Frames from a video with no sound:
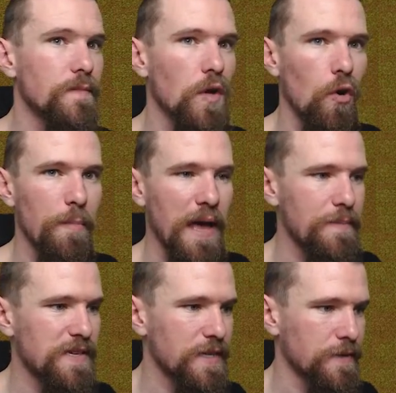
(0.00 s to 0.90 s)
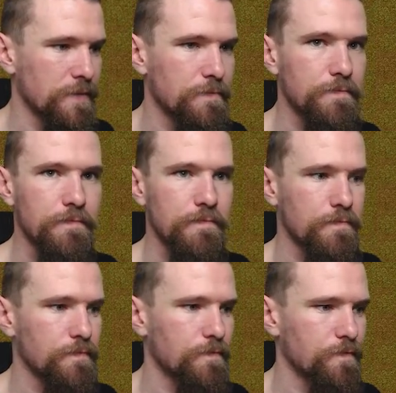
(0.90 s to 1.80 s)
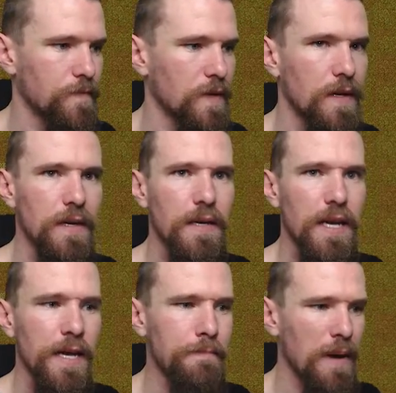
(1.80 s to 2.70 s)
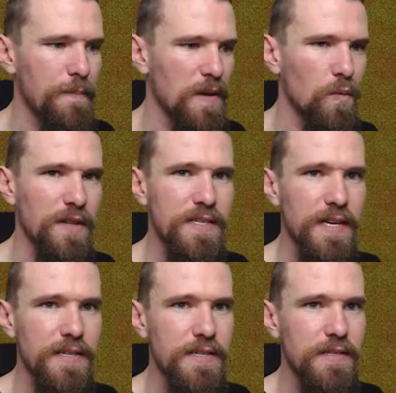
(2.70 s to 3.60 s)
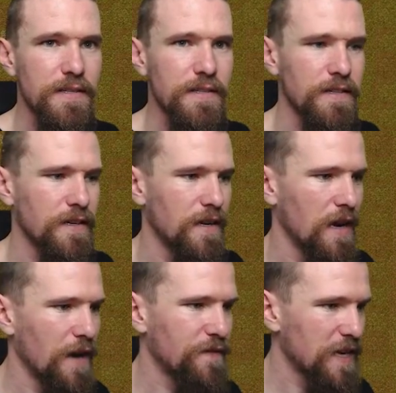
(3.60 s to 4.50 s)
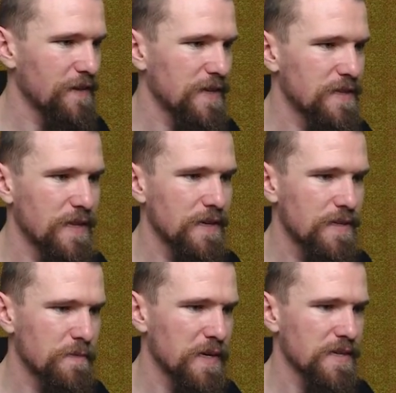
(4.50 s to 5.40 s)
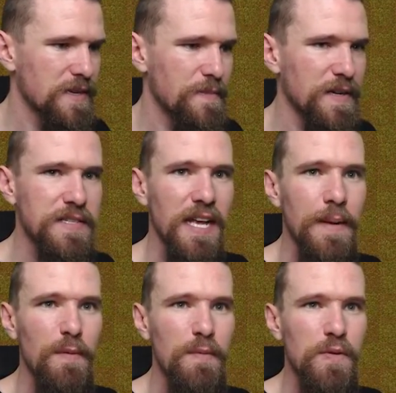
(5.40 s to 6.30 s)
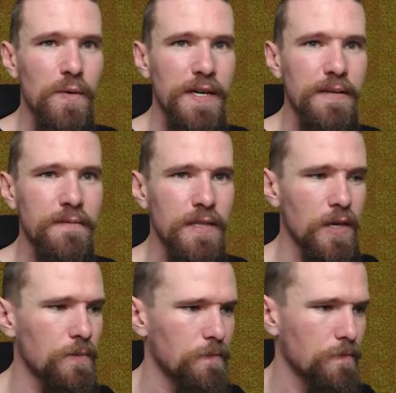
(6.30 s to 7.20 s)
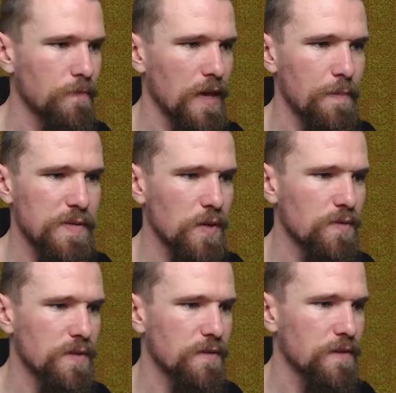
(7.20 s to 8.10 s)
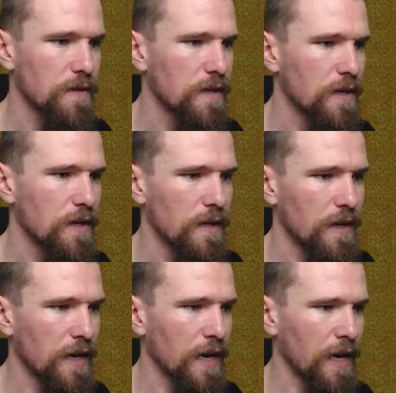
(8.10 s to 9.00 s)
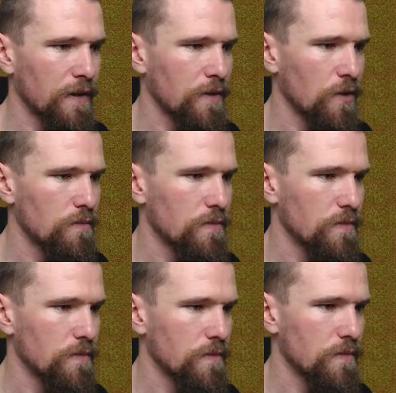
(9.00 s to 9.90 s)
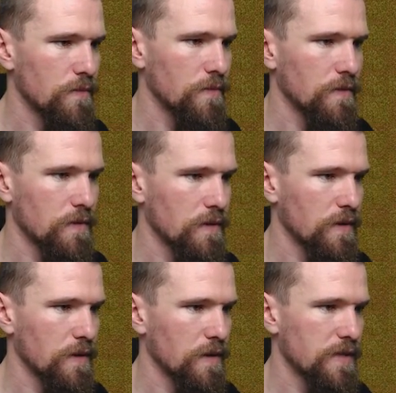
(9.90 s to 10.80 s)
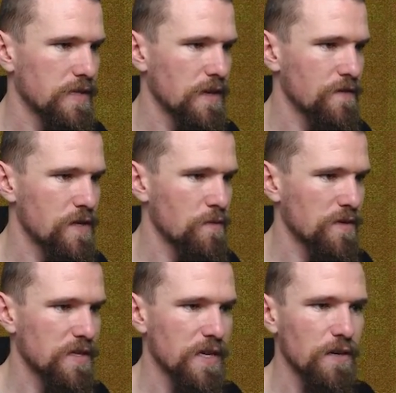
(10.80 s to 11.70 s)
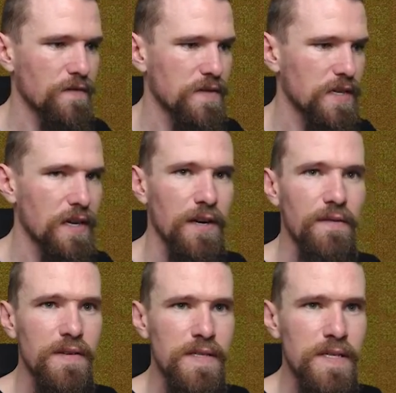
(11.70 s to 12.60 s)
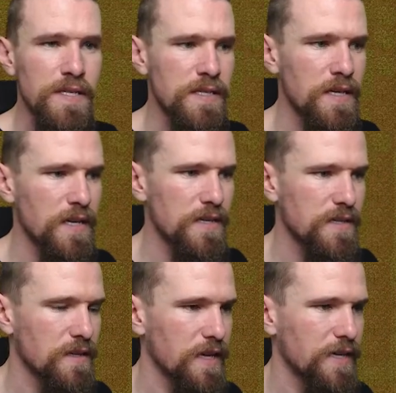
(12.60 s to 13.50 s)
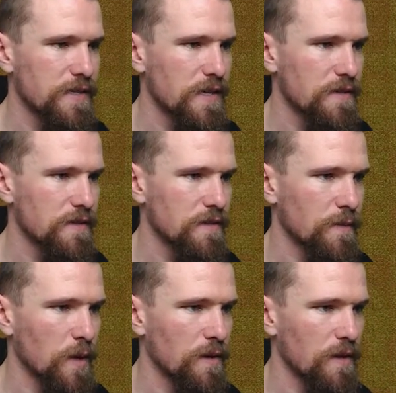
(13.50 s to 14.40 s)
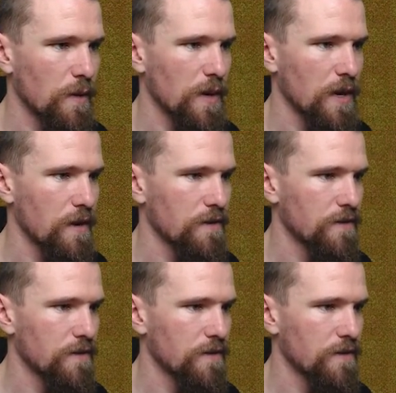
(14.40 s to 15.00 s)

Or perhaps I didn't. It might be in one of the seats. I forget these things because there's a bit of time in between, you know, episodes. Nope. Let's see if she wants to get off the seat. I don't think she does. Lady Sis? Come on. There we go.